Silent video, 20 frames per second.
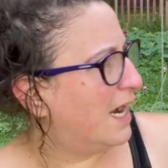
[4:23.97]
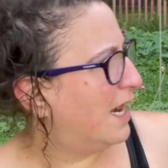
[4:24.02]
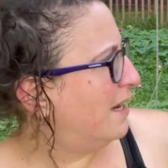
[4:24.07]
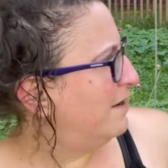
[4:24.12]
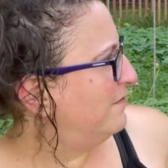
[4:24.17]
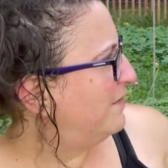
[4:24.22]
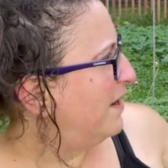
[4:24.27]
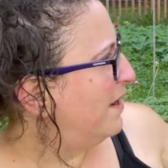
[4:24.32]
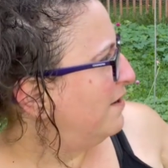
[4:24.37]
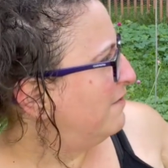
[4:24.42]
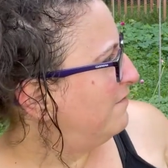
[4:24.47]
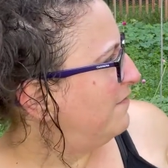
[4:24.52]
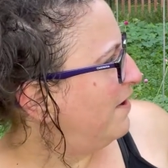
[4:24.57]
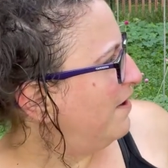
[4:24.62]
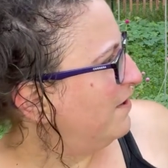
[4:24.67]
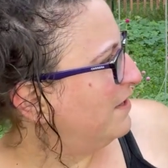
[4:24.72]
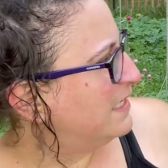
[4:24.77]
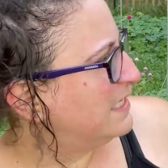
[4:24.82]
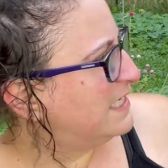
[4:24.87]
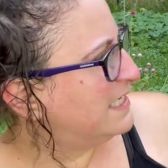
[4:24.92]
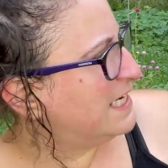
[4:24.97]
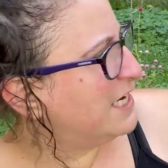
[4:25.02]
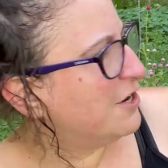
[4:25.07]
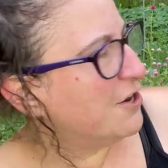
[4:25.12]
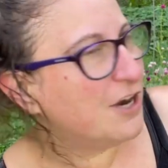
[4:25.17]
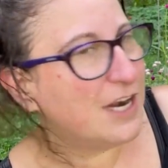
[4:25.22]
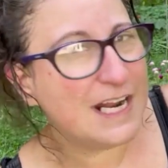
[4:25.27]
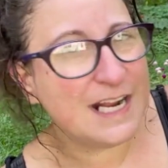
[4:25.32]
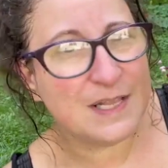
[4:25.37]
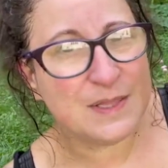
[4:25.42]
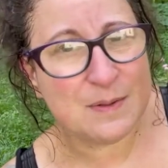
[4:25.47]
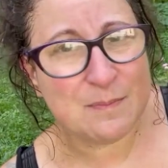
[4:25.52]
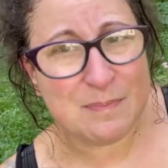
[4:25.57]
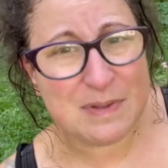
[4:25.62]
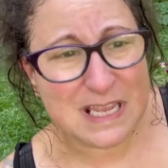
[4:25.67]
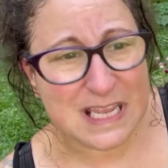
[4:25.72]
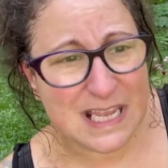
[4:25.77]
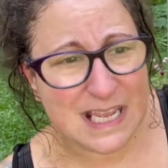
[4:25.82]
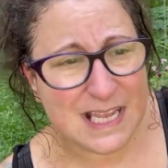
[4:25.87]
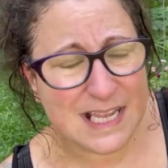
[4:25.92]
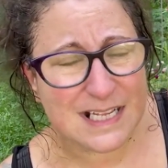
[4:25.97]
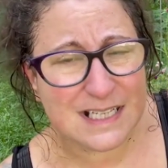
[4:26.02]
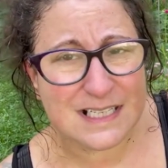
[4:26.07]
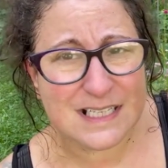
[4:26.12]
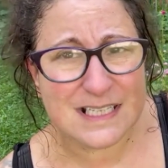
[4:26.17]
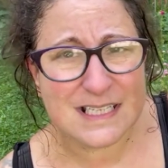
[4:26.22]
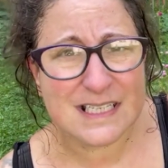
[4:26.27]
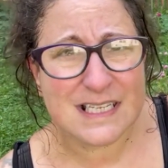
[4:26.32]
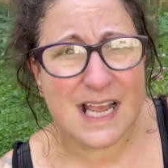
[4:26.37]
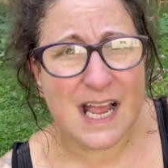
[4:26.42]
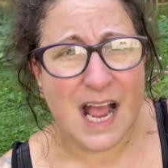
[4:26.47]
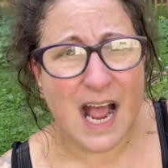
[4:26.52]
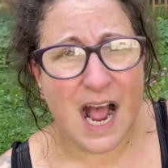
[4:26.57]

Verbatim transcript: I've got a volunteer in the beans.